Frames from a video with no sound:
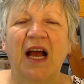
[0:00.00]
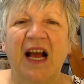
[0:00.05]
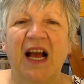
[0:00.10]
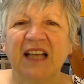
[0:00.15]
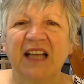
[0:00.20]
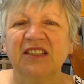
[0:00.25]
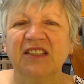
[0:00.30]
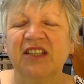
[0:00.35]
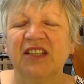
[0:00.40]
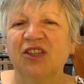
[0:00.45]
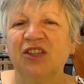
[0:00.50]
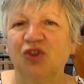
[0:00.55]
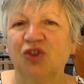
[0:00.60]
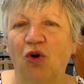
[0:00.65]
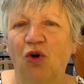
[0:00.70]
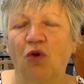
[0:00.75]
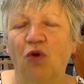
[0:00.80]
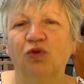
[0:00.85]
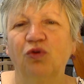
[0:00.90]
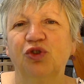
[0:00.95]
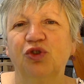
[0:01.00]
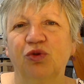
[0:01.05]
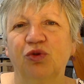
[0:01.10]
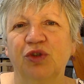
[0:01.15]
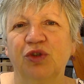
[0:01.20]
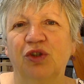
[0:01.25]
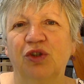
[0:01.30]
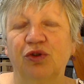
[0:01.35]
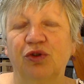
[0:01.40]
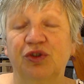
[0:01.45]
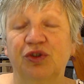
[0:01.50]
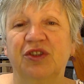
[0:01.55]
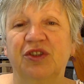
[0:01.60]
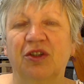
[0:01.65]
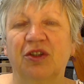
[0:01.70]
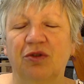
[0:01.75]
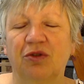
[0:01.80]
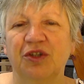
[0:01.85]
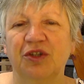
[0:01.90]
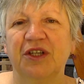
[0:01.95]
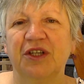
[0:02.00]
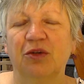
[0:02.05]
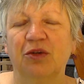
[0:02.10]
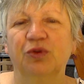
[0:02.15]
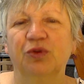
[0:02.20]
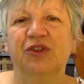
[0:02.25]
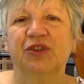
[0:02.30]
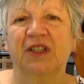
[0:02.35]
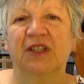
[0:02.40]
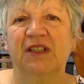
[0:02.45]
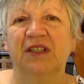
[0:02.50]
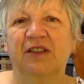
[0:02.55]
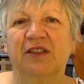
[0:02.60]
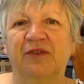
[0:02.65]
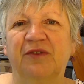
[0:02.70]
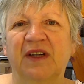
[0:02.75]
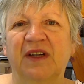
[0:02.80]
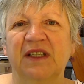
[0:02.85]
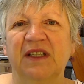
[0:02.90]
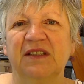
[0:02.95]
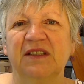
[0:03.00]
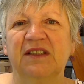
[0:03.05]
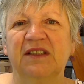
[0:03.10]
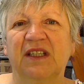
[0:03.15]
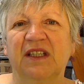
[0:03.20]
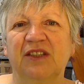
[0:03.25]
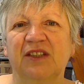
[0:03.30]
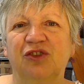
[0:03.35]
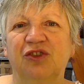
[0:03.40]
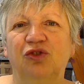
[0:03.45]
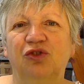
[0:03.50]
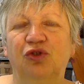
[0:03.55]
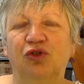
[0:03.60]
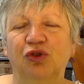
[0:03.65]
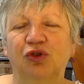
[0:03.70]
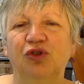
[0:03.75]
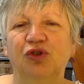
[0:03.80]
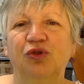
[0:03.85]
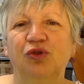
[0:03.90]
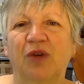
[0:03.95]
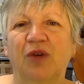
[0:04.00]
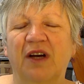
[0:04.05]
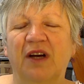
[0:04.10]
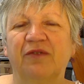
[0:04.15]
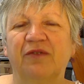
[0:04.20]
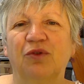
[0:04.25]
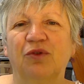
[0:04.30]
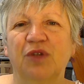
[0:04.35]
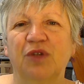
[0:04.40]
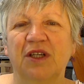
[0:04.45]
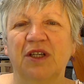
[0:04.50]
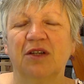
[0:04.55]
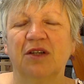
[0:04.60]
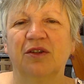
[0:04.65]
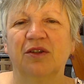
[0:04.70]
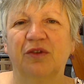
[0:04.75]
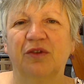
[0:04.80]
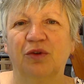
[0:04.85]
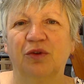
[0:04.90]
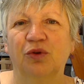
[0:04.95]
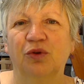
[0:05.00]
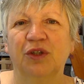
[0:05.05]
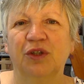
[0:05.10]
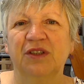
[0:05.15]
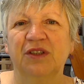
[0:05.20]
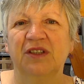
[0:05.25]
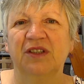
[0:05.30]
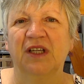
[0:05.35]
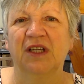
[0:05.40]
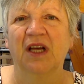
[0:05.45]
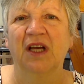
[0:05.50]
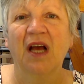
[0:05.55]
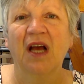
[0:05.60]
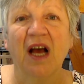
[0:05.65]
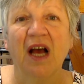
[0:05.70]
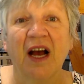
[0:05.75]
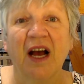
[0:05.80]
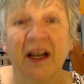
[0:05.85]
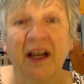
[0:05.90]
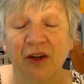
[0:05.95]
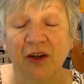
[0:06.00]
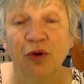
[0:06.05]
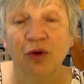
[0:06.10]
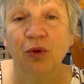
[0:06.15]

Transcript: Access also includes the legal side of access. Do you have legal authority, and